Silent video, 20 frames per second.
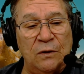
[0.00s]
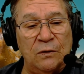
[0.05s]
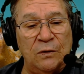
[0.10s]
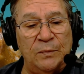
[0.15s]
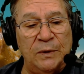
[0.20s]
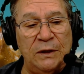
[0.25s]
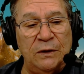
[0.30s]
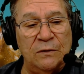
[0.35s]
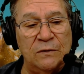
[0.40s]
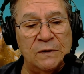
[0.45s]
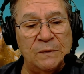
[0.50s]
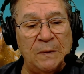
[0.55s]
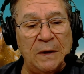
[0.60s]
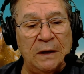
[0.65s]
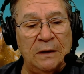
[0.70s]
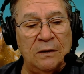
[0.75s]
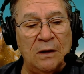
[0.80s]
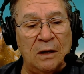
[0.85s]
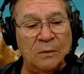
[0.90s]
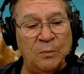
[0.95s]
to be used by
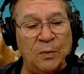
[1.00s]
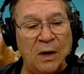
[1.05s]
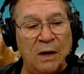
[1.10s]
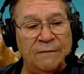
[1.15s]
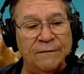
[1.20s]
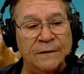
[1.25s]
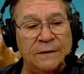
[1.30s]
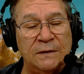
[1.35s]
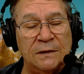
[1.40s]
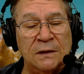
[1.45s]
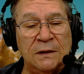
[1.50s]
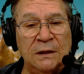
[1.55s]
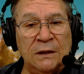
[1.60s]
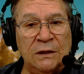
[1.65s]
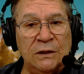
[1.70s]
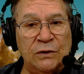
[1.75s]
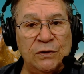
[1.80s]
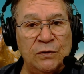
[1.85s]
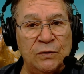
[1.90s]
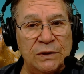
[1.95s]
a nonprofit
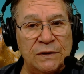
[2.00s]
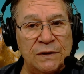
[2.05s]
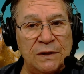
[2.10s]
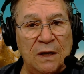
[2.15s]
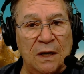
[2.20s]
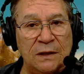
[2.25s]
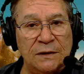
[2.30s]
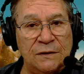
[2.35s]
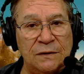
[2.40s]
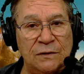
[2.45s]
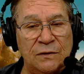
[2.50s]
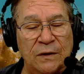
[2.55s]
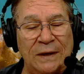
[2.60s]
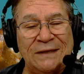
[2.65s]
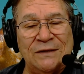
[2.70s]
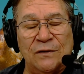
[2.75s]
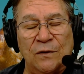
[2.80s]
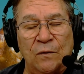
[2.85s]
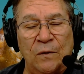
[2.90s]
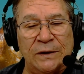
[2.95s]
to discuss to
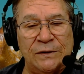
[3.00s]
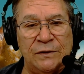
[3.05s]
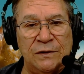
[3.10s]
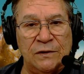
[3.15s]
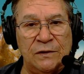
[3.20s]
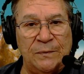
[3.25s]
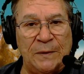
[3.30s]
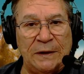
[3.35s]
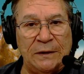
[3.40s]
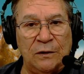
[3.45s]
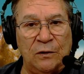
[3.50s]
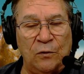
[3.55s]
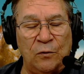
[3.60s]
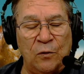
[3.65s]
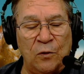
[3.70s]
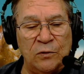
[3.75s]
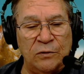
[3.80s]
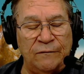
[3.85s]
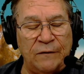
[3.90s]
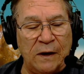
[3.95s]
answer questions about the
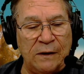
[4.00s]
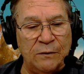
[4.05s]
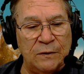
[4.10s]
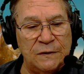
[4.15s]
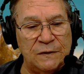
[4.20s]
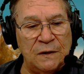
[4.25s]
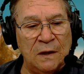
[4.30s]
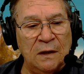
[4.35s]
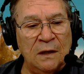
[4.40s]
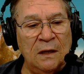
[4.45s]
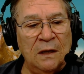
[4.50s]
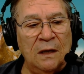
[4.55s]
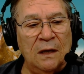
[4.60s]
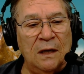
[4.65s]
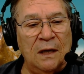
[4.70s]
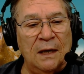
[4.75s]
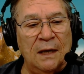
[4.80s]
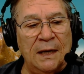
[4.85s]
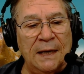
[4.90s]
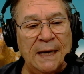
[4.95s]
coronavirus,
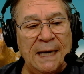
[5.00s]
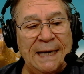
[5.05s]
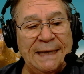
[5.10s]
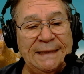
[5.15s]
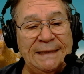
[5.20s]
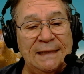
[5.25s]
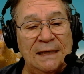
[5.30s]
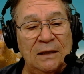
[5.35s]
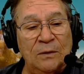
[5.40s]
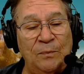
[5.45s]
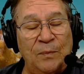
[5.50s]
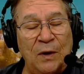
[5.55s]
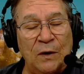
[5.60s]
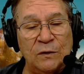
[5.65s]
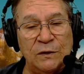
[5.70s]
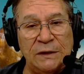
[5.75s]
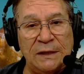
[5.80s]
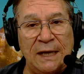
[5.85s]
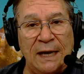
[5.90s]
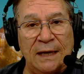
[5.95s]
uh, I did
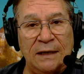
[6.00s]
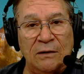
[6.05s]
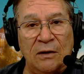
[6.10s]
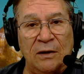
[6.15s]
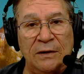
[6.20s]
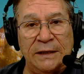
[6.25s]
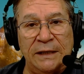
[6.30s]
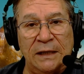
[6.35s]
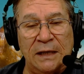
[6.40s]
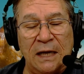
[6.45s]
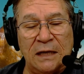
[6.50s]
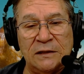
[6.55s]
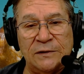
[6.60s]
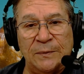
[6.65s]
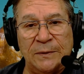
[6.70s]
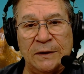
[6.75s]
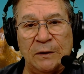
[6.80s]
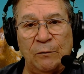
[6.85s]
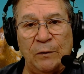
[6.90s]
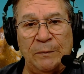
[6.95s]
post that on the
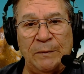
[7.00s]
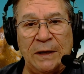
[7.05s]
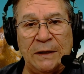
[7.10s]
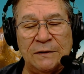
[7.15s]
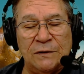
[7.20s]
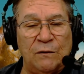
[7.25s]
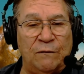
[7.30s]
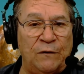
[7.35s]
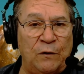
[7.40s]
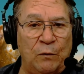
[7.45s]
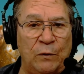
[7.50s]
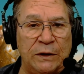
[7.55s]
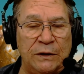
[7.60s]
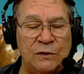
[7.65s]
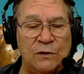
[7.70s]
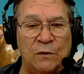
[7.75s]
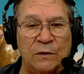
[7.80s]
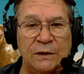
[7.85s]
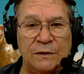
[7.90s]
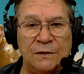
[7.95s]
announcement that we make. So if you want to
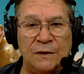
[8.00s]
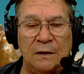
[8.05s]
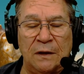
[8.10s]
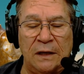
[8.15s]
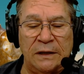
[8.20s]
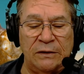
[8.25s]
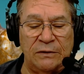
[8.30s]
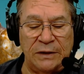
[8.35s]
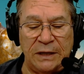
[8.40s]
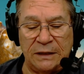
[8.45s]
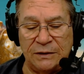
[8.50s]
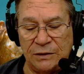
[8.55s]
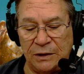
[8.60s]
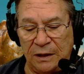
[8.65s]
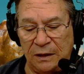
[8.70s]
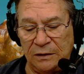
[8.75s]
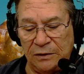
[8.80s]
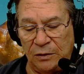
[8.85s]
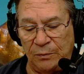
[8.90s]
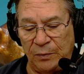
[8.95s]
join us tonight on that
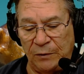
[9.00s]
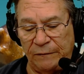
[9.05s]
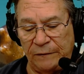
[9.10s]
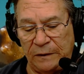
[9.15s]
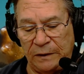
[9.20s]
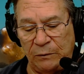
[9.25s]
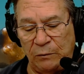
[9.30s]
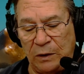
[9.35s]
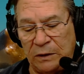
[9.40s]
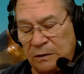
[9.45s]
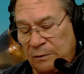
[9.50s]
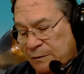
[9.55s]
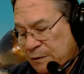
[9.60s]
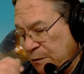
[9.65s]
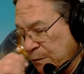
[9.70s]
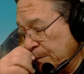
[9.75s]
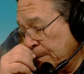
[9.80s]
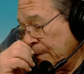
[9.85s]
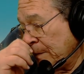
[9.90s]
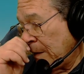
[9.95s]
channel, you're perfectly welcome
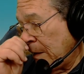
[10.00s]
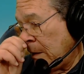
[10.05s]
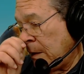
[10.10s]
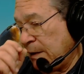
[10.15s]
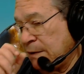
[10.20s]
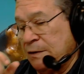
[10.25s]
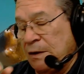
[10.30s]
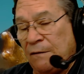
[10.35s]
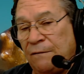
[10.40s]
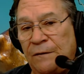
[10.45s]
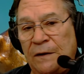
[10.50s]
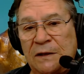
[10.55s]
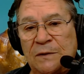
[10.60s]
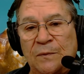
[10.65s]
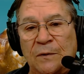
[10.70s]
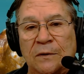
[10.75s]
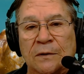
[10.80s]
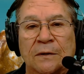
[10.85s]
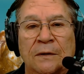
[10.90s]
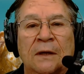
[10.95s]
to. It's on
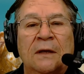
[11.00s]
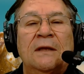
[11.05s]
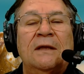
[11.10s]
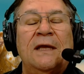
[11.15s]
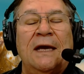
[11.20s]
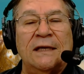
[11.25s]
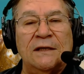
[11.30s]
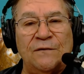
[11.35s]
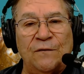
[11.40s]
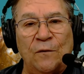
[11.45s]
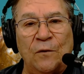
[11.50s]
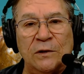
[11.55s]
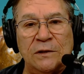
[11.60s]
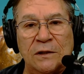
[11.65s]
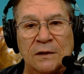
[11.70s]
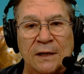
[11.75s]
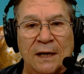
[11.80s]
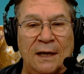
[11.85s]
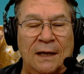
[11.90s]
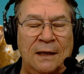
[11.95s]
Facebook. Thanks for
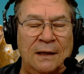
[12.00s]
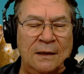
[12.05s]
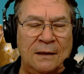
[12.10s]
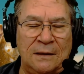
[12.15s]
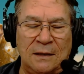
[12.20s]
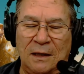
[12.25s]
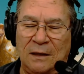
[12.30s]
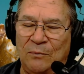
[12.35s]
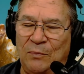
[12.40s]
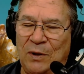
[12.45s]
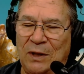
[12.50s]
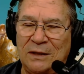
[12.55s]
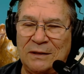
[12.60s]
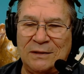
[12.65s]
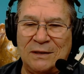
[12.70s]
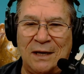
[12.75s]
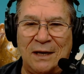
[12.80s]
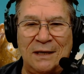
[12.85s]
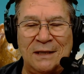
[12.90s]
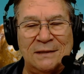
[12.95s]
today, and I
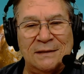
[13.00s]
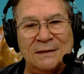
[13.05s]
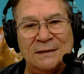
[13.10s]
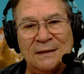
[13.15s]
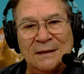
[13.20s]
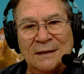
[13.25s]
apologize.